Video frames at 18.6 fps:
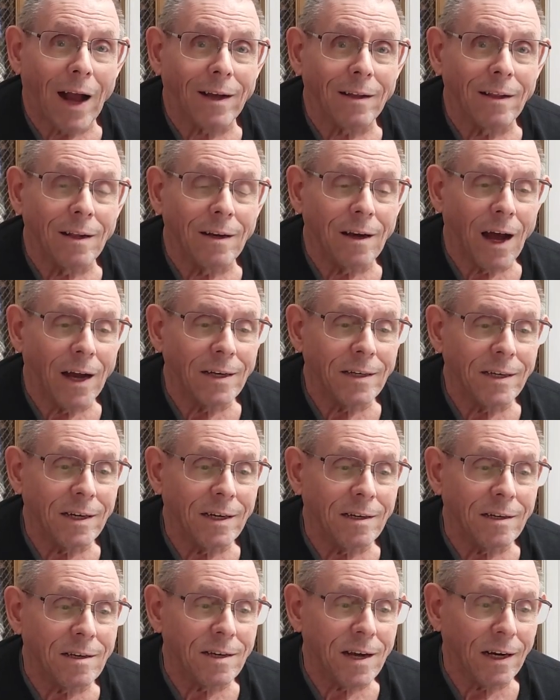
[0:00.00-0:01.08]
back in the
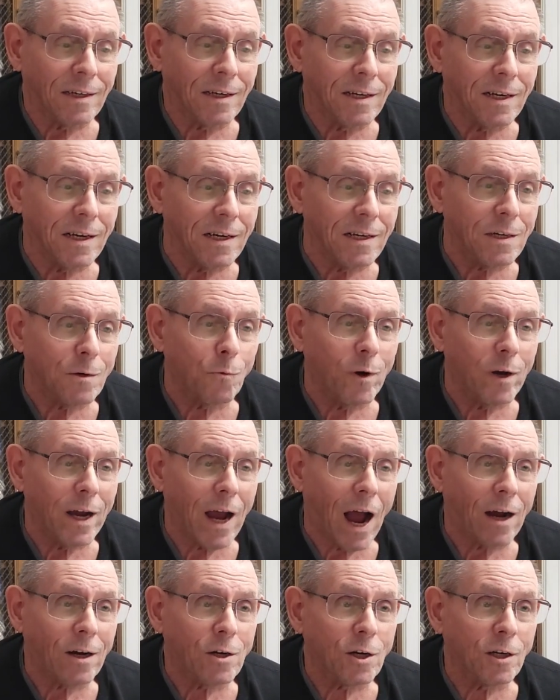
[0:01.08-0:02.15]
1960s,
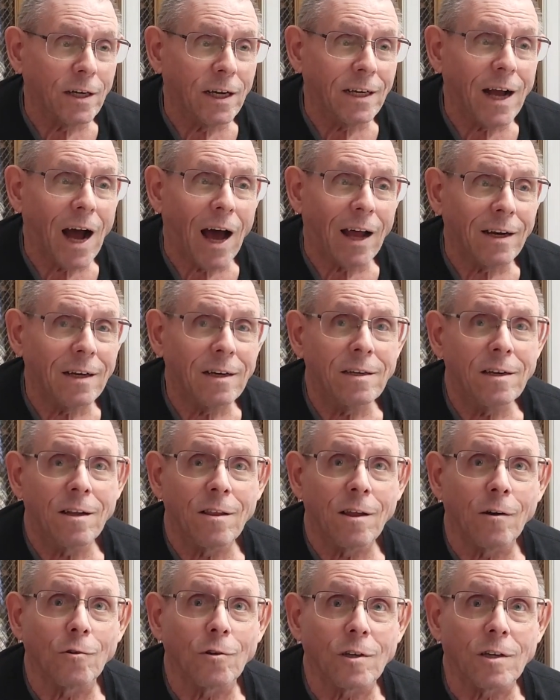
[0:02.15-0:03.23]
we actually got
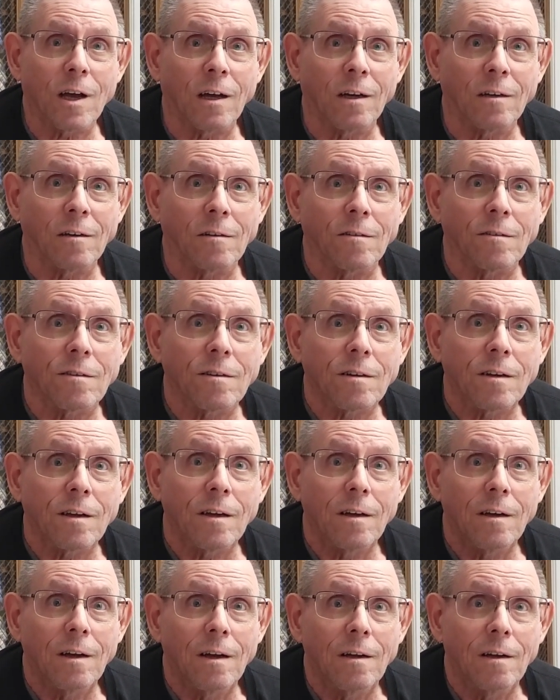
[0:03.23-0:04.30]
into those tunnels.